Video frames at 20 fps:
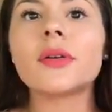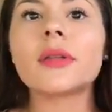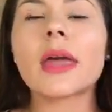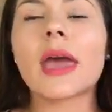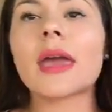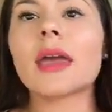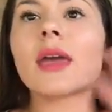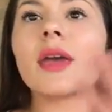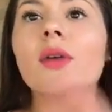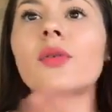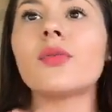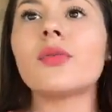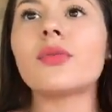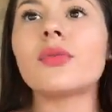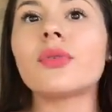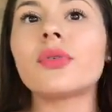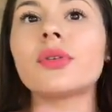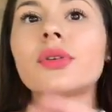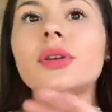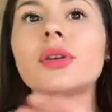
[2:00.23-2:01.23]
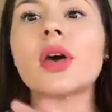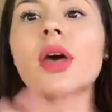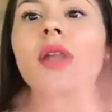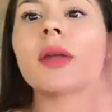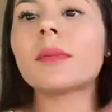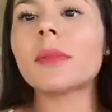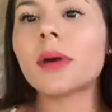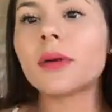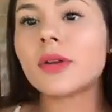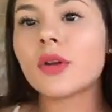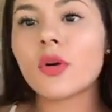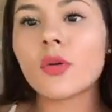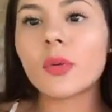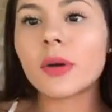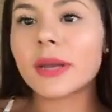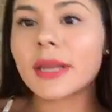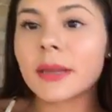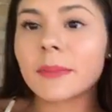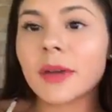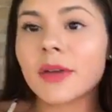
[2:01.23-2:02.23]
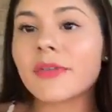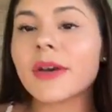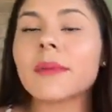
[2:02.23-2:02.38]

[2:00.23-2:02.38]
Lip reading: like nobody in my